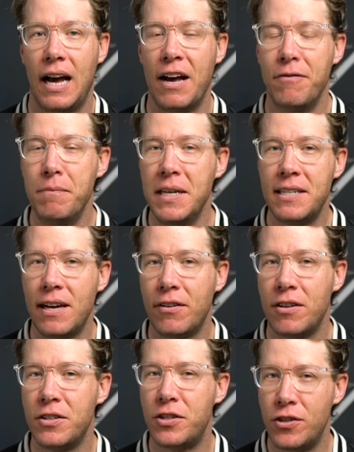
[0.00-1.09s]
I've missed out
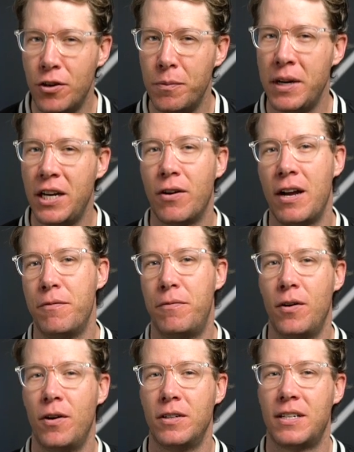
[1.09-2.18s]
on so many great
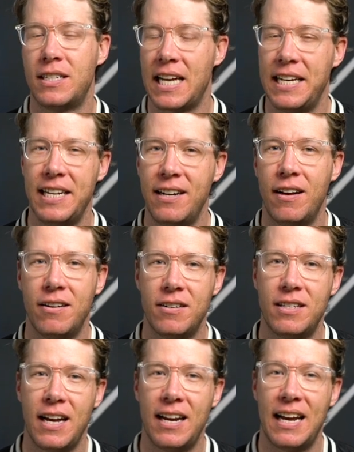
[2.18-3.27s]
photos because I didn't
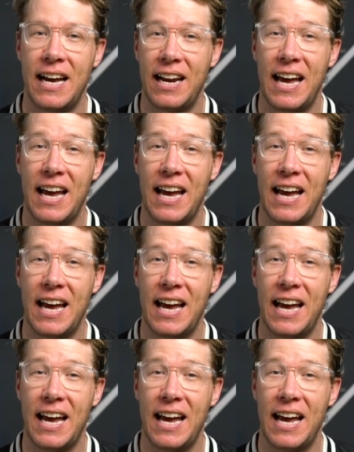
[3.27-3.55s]
understand how